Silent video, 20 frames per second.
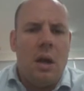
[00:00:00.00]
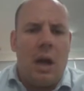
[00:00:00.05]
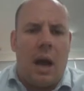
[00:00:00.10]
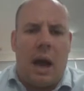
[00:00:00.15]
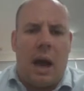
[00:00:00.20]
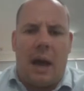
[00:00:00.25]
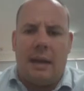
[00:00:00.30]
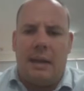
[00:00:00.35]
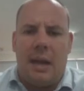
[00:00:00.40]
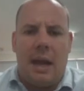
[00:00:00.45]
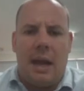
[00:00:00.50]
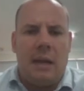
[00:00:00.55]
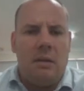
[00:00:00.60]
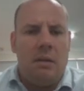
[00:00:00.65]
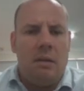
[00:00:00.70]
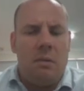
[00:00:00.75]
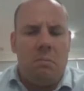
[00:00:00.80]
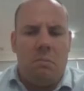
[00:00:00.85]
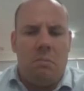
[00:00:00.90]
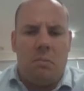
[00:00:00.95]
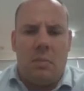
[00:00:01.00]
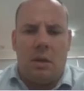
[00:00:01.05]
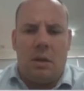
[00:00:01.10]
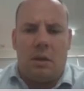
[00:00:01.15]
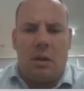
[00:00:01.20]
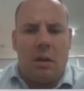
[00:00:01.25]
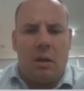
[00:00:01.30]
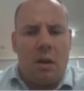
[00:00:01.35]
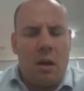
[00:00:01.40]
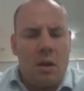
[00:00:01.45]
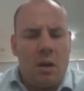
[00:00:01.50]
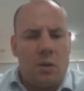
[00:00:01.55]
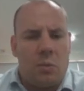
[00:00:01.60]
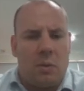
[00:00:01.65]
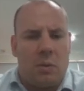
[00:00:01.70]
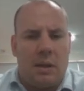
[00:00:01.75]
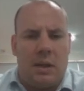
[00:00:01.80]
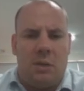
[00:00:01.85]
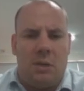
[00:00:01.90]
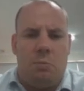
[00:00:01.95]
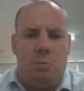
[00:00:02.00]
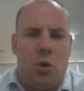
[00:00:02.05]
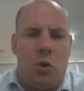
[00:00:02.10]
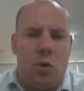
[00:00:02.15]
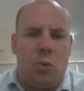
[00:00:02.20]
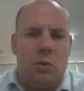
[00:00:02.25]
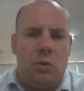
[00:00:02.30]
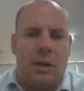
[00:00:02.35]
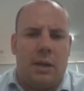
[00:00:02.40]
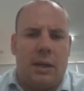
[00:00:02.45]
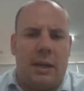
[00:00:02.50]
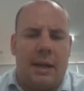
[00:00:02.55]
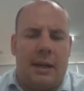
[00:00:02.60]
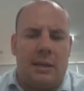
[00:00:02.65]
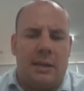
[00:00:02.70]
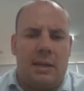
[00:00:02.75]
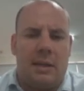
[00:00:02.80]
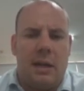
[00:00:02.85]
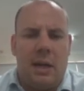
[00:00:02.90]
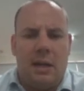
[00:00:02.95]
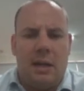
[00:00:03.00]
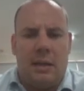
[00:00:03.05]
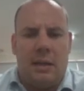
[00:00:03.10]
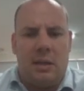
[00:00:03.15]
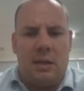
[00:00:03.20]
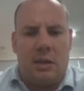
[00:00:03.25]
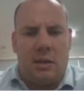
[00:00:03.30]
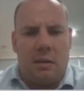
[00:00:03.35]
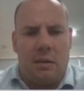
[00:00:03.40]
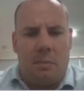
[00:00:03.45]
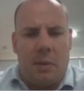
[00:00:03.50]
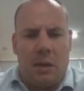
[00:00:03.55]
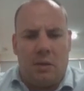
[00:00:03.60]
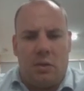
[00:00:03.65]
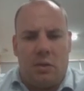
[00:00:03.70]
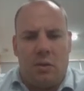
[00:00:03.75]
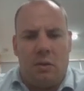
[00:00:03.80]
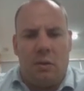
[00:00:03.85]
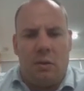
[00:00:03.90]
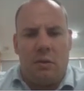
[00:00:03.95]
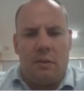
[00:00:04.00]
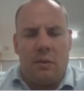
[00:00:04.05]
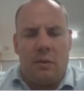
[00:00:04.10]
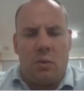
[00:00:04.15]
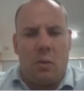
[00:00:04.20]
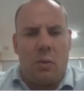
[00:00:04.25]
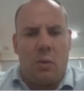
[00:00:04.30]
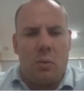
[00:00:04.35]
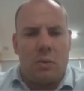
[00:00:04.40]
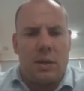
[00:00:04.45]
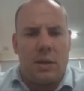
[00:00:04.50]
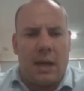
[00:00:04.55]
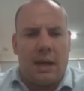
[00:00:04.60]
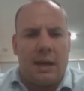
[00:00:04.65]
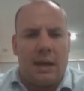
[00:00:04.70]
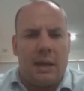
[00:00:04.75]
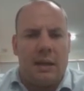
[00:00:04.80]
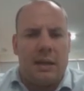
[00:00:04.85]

And then the last one is pure neglect. This is a picture of an oil tanker,